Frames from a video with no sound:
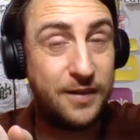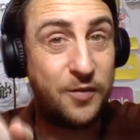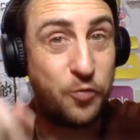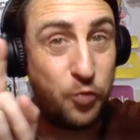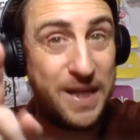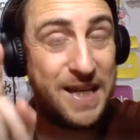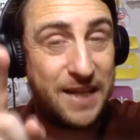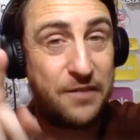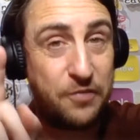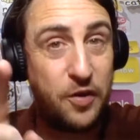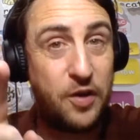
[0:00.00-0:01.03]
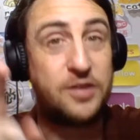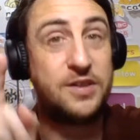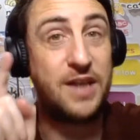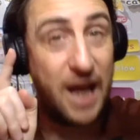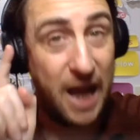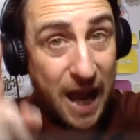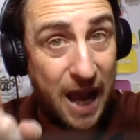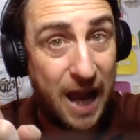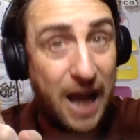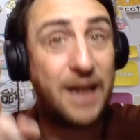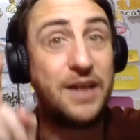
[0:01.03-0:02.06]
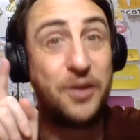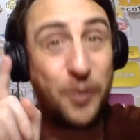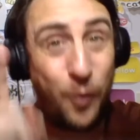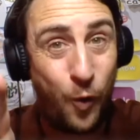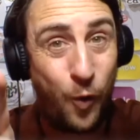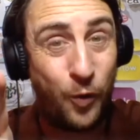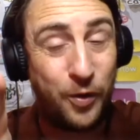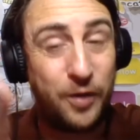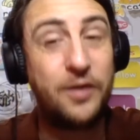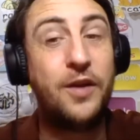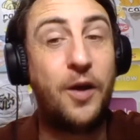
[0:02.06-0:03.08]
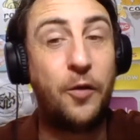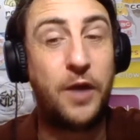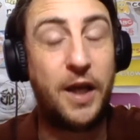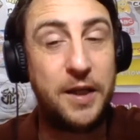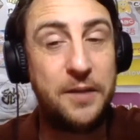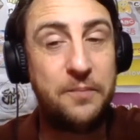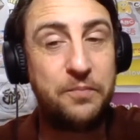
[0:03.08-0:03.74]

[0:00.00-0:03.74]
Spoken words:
Read it first, an gorn. Okay.